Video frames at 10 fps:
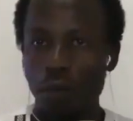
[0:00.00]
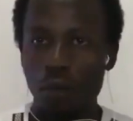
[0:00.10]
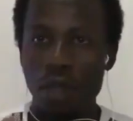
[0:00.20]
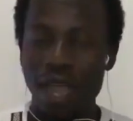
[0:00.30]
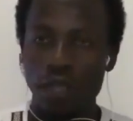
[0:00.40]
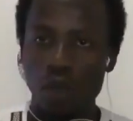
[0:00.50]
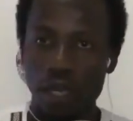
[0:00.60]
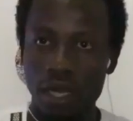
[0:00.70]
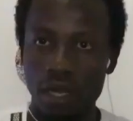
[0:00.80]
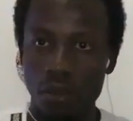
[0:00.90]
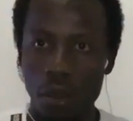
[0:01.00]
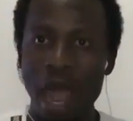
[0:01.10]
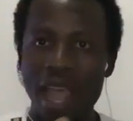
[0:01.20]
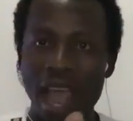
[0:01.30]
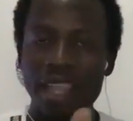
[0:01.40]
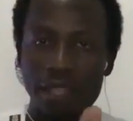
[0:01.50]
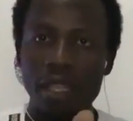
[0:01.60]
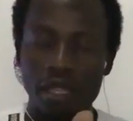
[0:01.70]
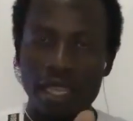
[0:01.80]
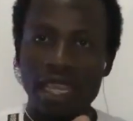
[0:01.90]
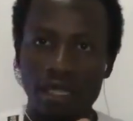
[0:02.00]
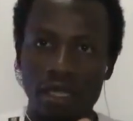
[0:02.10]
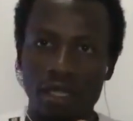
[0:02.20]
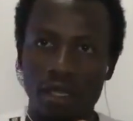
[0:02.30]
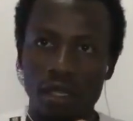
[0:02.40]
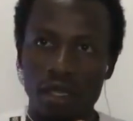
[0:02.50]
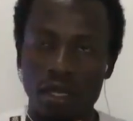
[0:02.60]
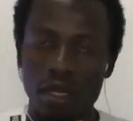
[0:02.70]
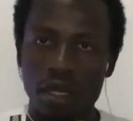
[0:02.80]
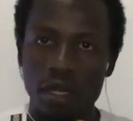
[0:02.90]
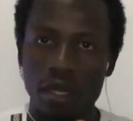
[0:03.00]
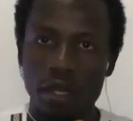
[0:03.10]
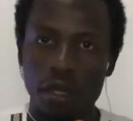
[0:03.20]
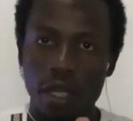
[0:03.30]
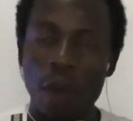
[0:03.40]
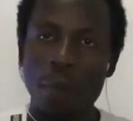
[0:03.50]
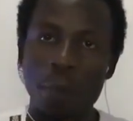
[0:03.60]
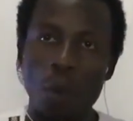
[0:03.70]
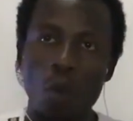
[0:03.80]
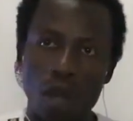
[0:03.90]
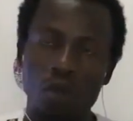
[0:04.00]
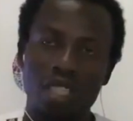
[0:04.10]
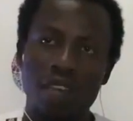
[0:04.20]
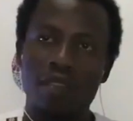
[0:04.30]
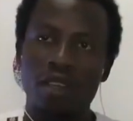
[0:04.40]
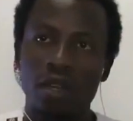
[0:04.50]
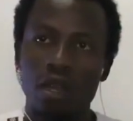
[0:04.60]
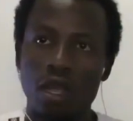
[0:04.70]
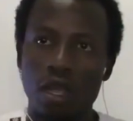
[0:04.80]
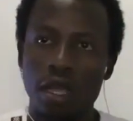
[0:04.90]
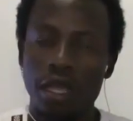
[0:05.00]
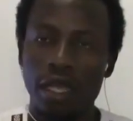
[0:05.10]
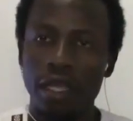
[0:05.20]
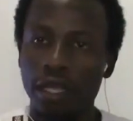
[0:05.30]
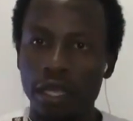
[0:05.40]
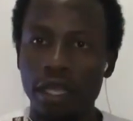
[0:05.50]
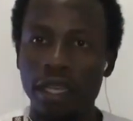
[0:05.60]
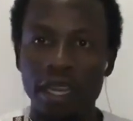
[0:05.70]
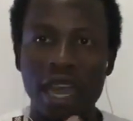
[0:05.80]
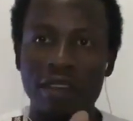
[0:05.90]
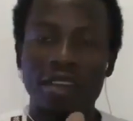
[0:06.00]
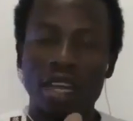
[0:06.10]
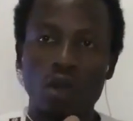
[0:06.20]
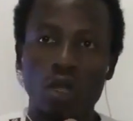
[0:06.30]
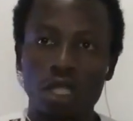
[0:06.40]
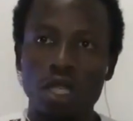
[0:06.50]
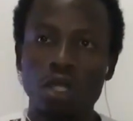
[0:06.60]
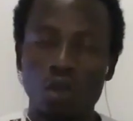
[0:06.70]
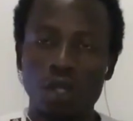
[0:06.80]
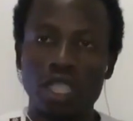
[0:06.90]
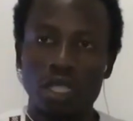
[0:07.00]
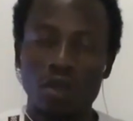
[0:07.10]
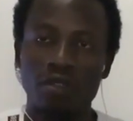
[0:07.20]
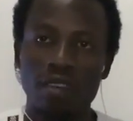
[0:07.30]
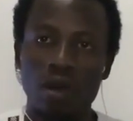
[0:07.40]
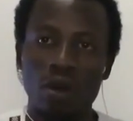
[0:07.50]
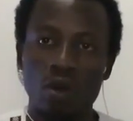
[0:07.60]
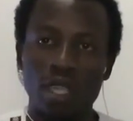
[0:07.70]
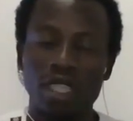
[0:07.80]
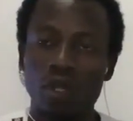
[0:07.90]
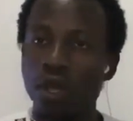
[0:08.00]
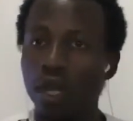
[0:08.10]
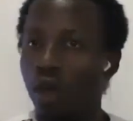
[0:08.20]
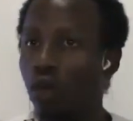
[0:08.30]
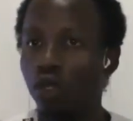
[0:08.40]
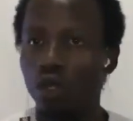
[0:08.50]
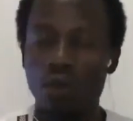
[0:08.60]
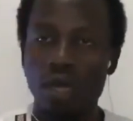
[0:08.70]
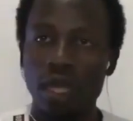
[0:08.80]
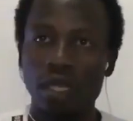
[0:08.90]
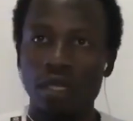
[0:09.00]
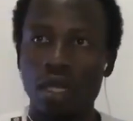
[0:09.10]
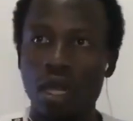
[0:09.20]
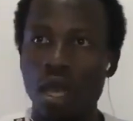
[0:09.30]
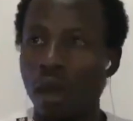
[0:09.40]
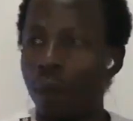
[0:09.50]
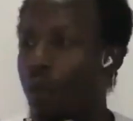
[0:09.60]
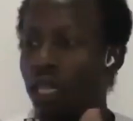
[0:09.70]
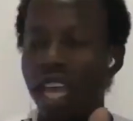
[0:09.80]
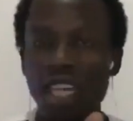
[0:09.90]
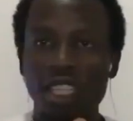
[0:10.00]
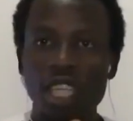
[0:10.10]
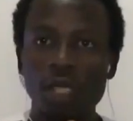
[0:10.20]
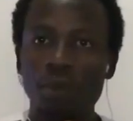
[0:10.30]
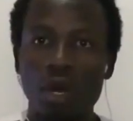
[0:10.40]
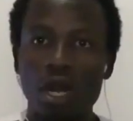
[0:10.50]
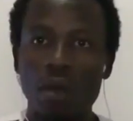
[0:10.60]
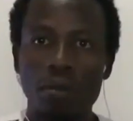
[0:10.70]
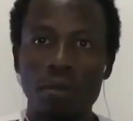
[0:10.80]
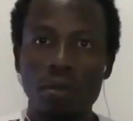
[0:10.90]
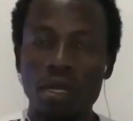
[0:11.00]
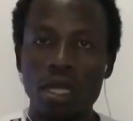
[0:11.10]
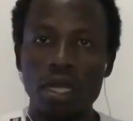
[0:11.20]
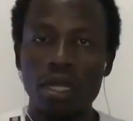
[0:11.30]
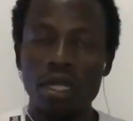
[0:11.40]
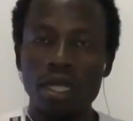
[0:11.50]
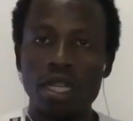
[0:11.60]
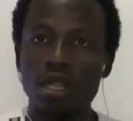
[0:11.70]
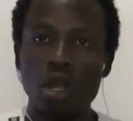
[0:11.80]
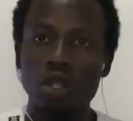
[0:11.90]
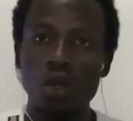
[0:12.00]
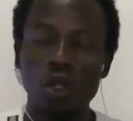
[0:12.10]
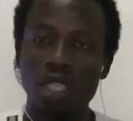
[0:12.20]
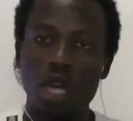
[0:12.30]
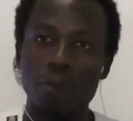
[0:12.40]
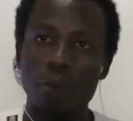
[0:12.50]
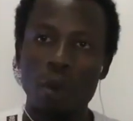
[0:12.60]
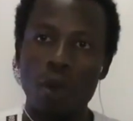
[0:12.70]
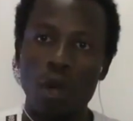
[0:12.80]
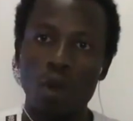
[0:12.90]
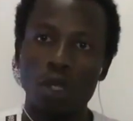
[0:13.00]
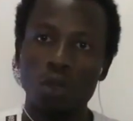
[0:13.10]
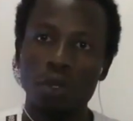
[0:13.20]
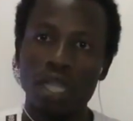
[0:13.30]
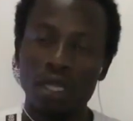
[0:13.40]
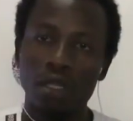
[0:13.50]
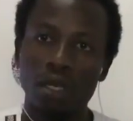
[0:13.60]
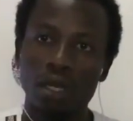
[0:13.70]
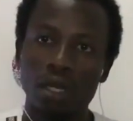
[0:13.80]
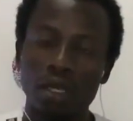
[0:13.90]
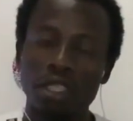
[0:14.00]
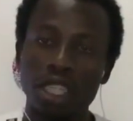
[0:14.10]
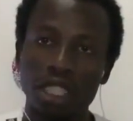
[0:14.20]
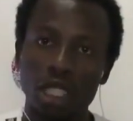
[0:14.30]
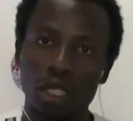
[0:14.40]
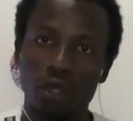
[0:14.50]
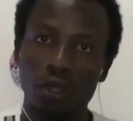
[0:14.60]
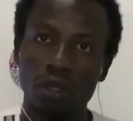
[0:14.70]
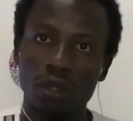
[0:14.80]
We are talking, I think, yes, young people want to travel in the African continent to discover what is going on somewhere else. But the exchange program is not those young people who are going to take the decision,